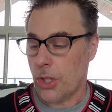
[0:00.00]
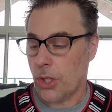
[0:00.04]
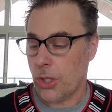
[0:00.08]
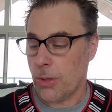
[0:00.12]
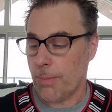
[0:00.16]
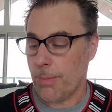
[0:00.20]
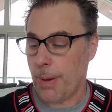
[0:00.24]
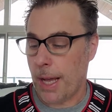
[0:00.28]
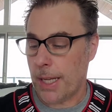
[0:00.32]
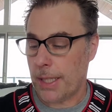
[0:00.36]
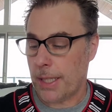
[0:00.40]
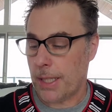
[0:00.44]
The
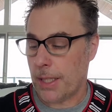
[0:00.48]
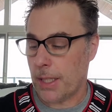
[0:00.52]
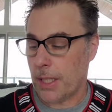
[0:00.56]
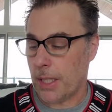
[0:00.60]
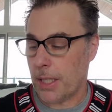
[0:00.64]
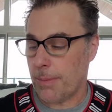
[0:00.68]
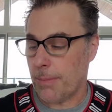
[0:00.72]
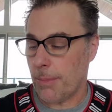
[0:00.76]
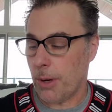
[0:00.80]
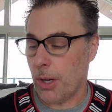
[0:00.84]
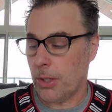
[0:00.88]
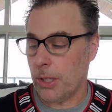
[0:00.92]
surgeon
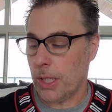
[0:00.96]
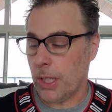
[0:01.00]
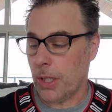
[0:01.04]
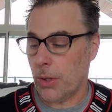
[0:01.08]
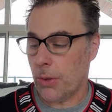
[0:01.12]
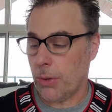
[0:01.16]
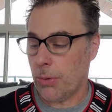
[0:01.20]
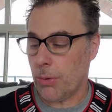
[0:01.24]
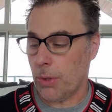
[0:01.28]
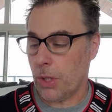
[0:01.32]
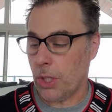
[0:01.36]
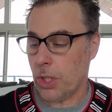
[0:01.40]
passes a small
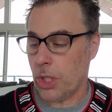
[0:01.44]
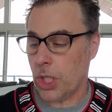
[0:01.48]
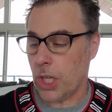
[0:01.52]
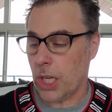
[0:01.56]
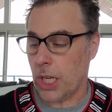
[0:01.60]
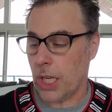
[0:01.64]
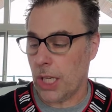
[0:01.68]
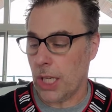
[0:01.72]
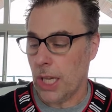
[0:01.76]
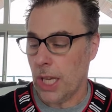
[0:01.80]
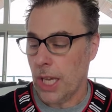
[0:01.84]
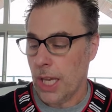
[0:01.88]
needle through the
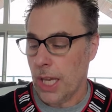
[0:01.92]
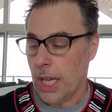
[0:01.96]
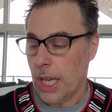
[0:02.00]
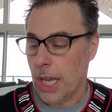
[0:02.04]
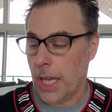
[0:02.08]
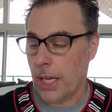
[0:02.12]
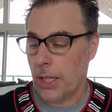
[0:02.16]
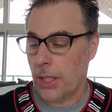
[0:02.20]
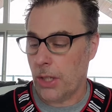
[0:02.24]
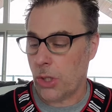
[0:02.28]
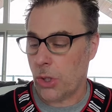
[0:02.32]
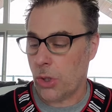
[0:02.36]
cheek
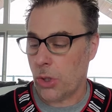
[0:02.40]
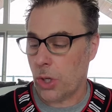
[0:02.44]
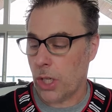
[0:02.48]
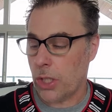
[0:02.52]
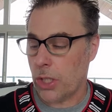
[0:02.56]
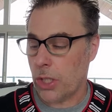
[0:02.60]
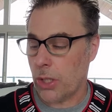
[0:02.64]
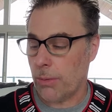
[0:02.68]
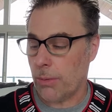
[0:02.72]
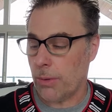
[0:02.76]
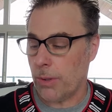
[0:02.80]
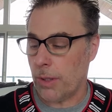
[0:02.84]
into the
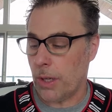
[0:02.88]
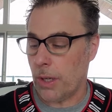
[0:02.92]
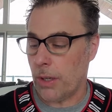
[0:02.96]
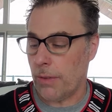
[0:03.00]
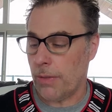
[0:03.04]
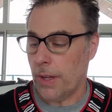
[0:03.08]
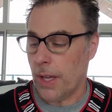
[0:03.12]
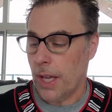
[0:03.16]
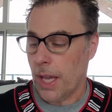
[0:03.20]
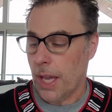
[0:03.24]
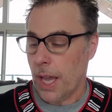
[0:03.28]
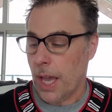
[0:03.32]
trigeminal
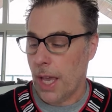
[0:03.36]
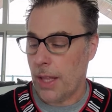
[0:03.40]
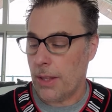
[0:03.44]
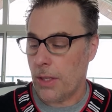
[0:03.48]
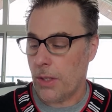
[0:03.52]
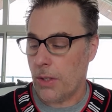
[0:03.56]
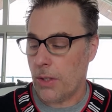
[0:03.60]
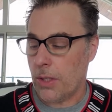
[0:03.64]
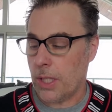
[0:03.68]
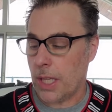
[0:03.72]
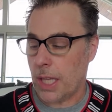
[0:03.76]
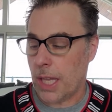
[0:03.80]
nerve
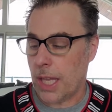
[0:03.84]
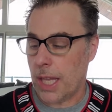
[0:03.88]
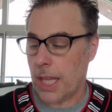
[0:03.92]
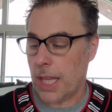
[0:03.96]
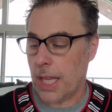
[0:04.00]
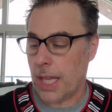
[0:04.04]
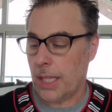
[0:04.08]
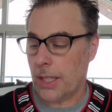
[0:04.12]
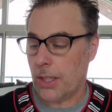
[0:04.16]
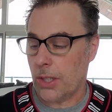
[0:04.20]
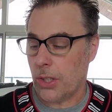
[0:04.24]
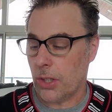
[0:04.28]
and uses the
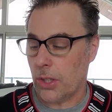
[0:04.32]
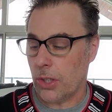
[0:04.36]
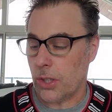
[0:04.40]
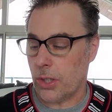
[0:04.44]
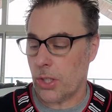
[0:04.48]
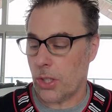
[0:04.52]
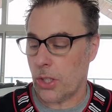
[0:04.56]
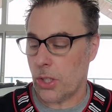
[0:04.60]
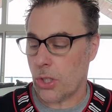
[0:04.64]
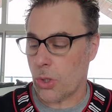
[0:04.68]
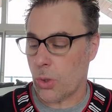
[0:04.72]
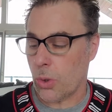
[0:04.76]
heat
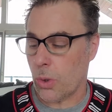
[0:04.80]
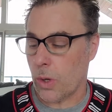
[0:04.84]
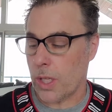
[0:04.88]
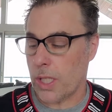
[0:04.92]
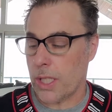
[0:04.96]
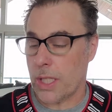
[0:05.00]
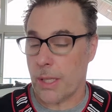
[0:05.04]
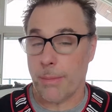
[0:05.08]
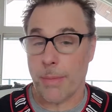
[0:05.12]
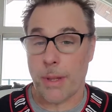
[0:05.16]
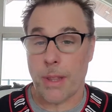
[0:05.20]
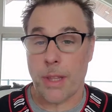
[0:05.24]
current to
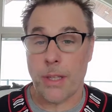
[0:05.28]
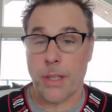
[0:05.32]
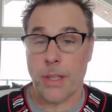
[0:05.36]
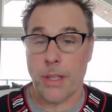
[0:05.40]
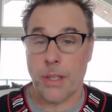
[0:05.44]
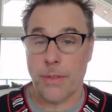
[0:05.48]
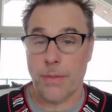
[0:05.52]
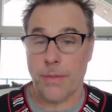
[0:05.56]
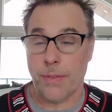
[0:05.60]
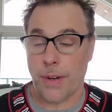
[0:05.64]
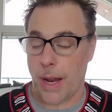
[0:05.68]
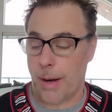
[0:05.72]
destroy some of the
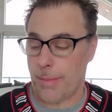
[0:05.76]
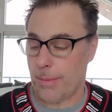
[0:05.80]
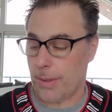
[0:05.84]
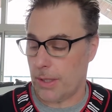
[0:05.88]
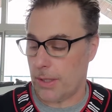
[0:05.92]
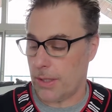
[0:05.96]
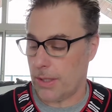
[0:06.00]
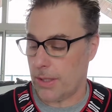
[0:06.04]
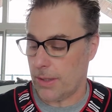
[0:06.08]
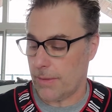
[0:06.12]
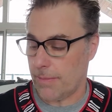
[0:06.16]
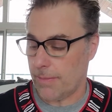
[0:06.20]
nerve
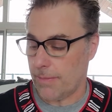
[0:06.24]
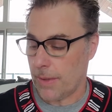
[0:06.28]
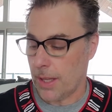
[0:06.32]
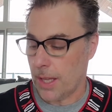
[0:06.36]
fibers.